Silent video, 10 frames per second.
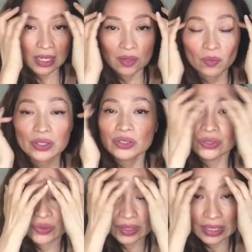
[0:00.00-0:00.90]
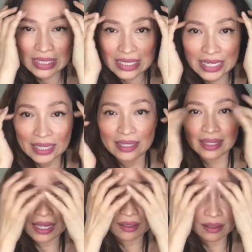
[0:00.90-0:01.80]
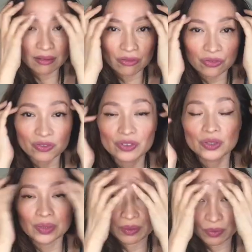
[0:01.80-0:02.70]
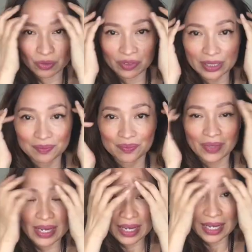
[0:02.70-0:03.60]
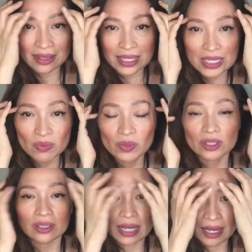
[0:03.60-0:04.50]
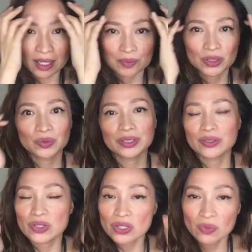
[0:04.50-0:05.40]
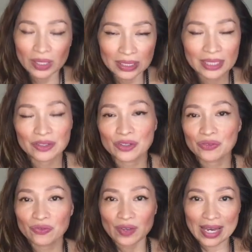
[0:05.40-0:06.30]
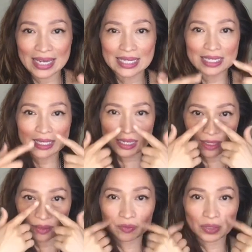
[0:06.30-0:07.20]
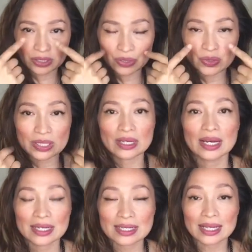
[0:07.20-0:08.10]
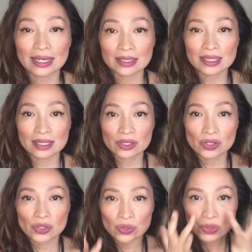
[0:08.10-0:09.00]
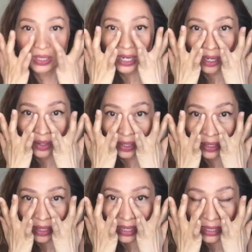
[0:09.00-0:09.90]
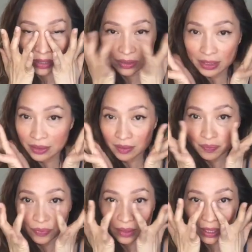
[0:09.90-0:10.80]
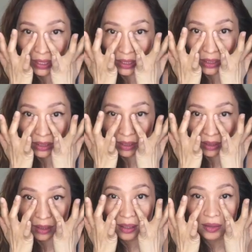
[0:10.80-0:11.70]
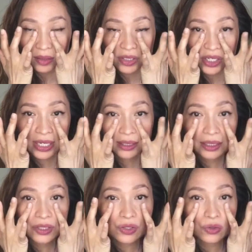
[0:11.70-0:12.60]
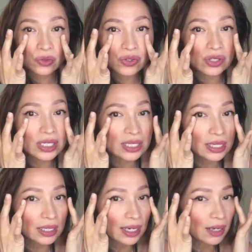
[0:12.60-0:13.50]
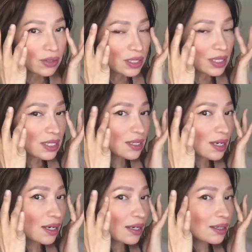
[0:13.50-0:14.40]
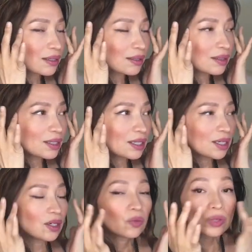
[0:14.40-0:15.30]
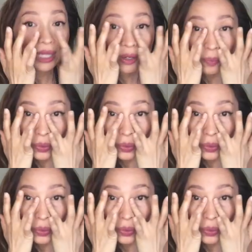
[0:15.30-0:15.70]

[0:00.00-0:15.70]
And what you're doing is getting that lymph fluid moving. And this will help to reduce swelling in your face, reduce sinus issues. Okay, and now here, okay, gently scooch the skin out to the side without